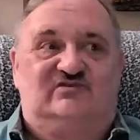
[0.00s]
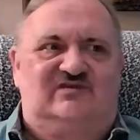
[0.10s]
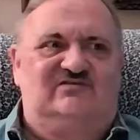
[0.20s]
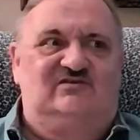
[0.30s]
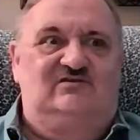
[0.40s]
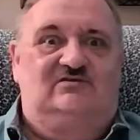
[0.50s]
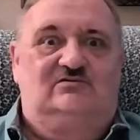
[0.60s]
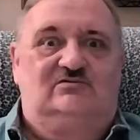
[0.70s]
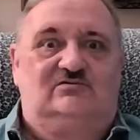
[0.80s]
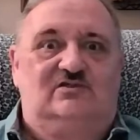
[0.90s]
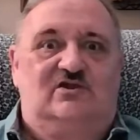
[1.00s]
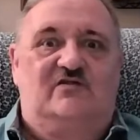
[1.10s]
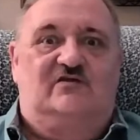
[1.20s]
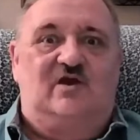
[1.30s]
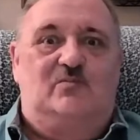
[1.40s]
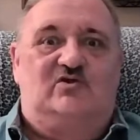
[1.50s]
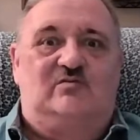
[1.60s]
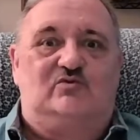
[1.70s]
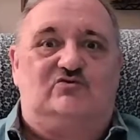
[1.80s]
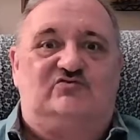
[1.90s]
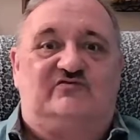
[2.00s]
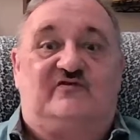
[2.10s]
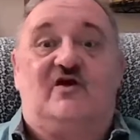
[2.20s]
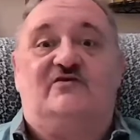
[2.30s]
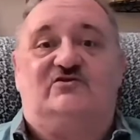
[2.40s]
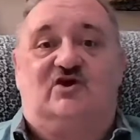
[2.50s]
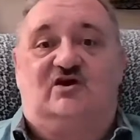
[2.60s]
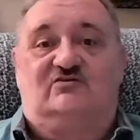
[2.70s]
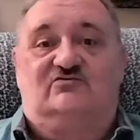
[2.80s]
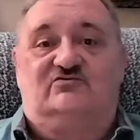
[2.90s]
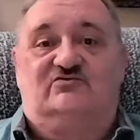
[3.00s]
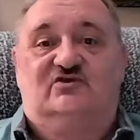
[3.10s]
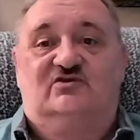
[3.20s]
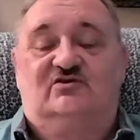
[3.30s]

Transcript: And I've seen another couple commercials of other doctors.